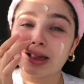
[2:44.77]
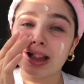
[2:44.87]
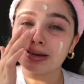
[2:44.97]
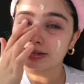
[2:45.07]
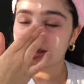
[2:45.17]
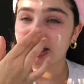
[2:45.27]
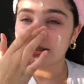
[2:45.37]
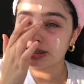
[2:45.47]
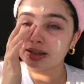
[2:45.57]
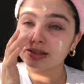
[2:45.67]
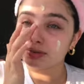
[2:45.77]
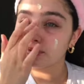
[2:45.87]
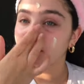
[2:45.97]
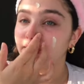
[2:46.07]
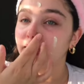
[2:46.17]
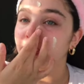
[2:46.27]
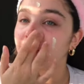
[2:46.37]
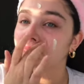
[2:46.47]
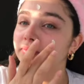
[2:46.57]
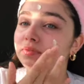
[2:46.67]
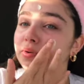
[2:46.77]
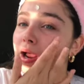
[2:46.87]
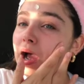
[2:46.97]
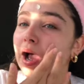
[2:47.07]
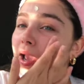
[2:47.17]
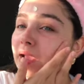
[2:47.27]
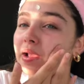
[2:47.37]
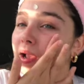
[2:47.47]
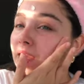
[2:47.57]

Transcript: I just can't stand the smell of like when I